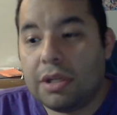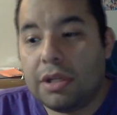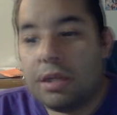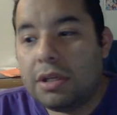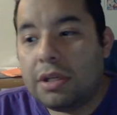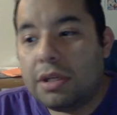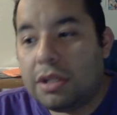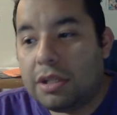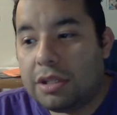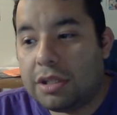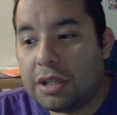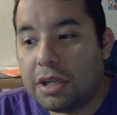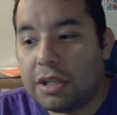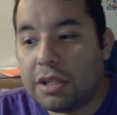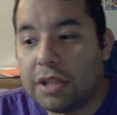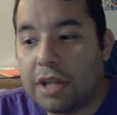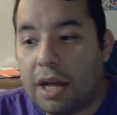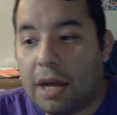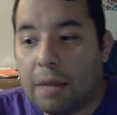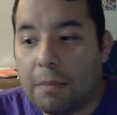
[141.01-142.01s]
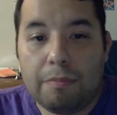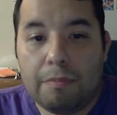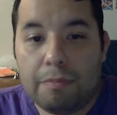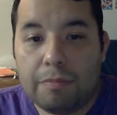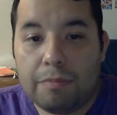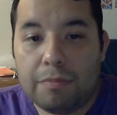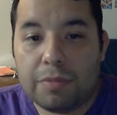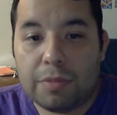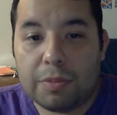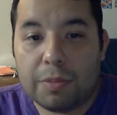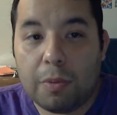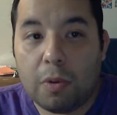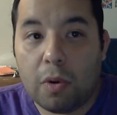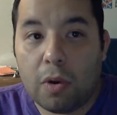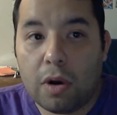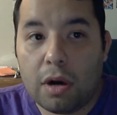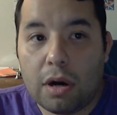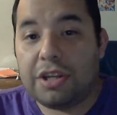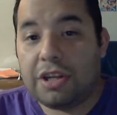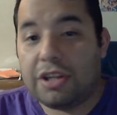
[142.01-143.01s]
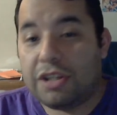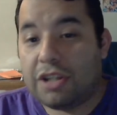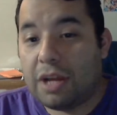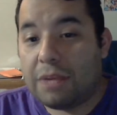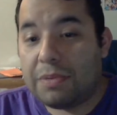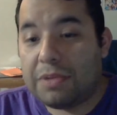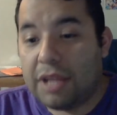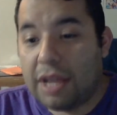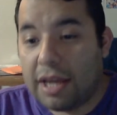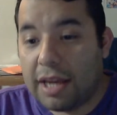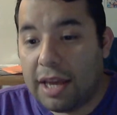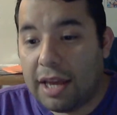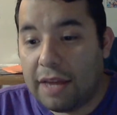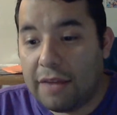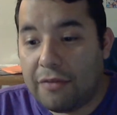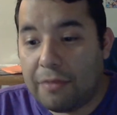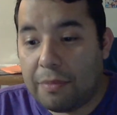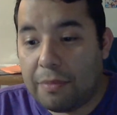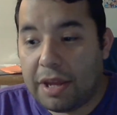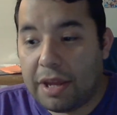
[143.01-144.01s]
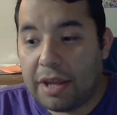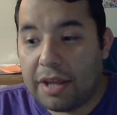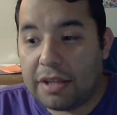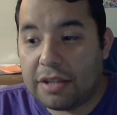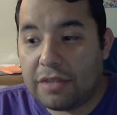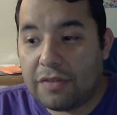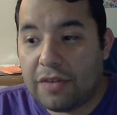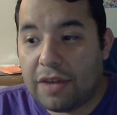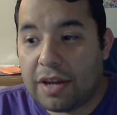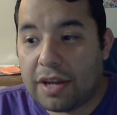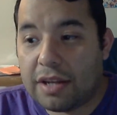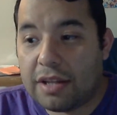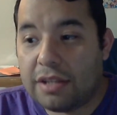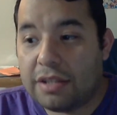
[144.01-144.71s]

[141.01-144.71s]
This is going to stop Spore. It's going to stop Sangan from getting his effect.